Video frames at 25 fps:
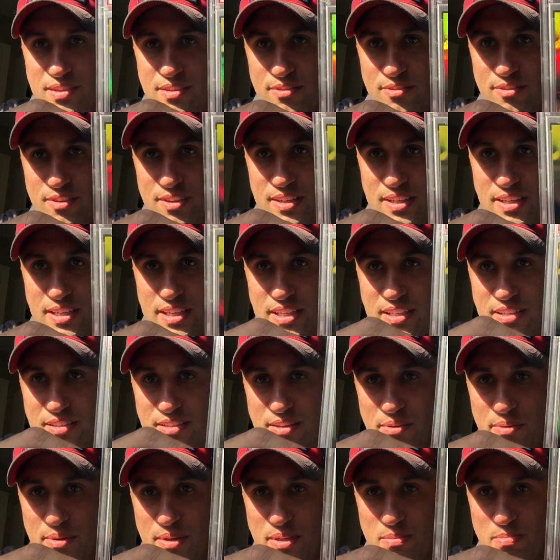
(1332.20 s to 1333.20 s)
really needs
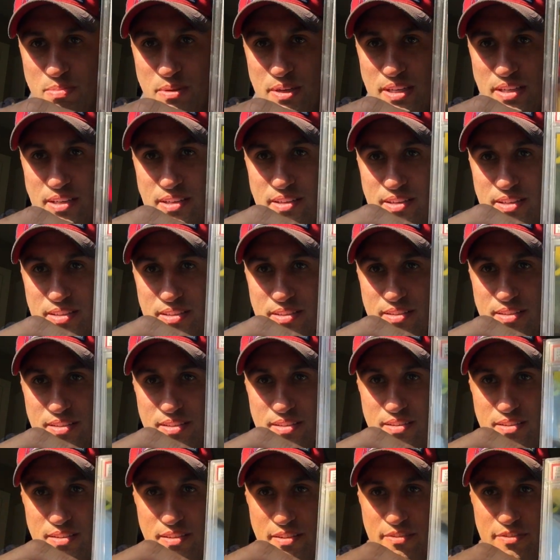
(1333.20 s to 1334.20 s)
no explaining.
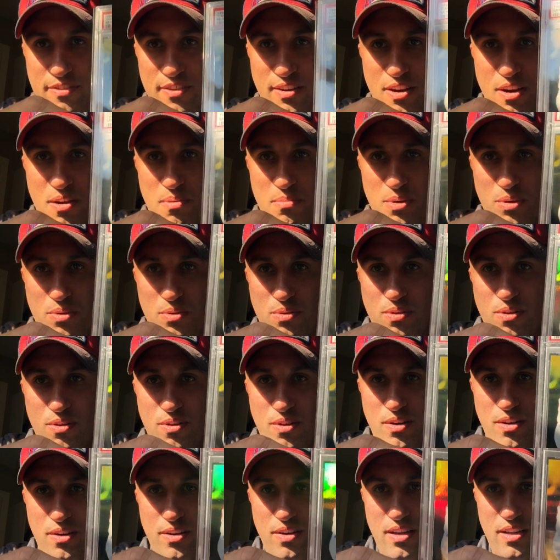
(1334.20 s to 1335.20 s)
It's a phenomenal
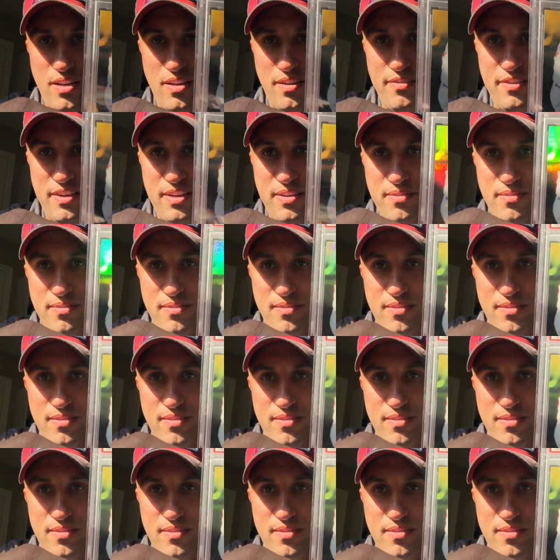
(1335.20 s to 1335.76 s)
card. I love it.